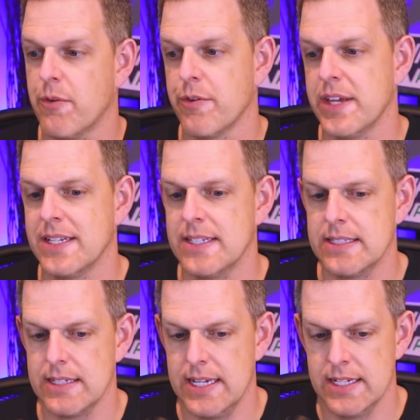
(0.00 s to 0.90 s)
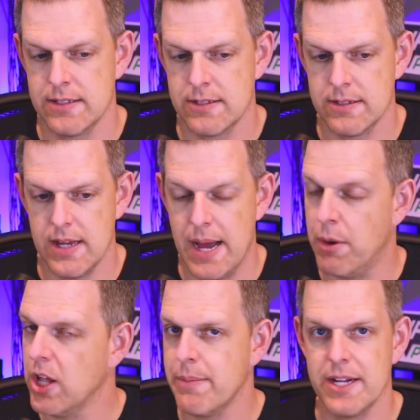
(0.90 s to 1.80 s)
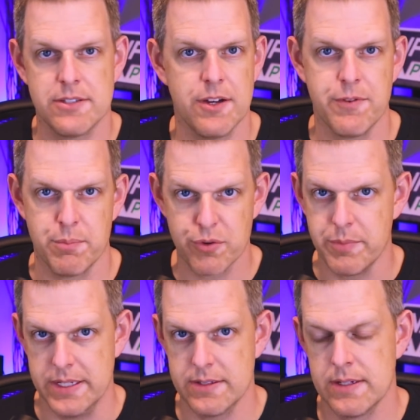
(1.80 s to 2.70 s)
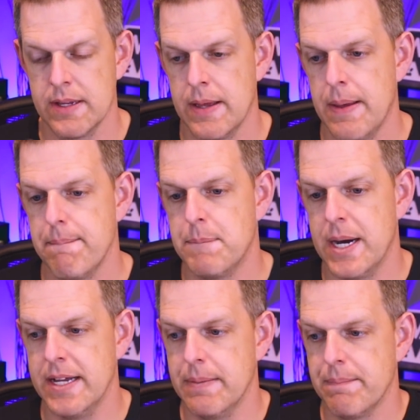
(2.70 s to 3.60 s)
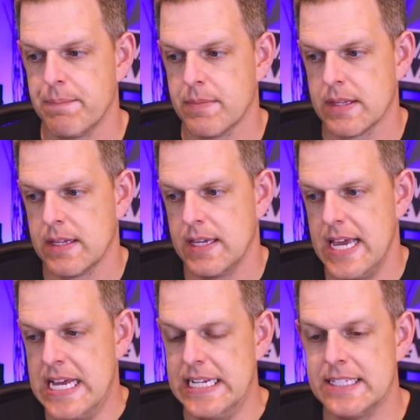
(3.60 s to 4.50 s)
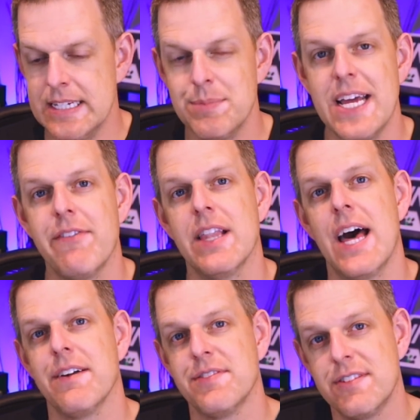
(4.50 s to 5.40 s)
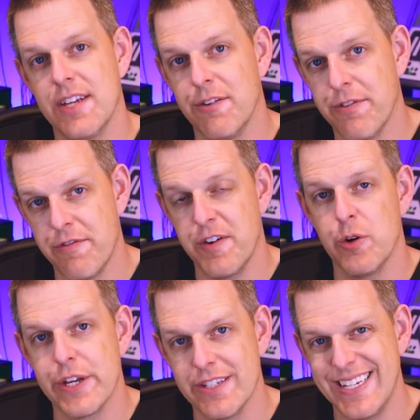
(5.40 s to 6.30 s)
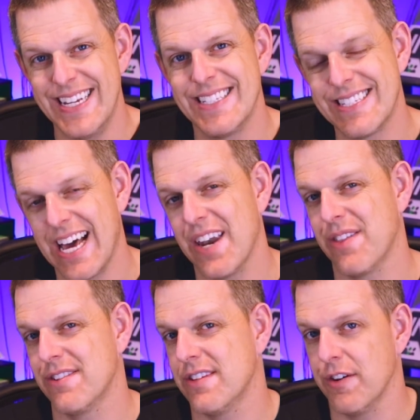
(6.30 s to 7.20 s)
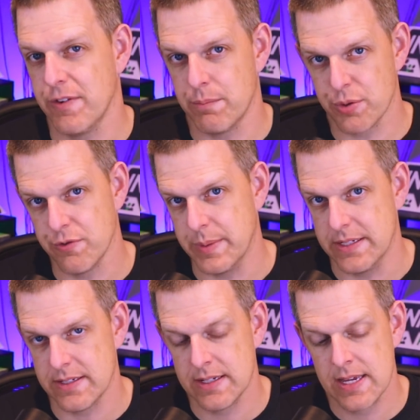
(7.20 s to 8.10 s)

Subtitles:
of her things, I'm all about self-improvement, but it seems to have a lot of self-focus inside of the self-improvement.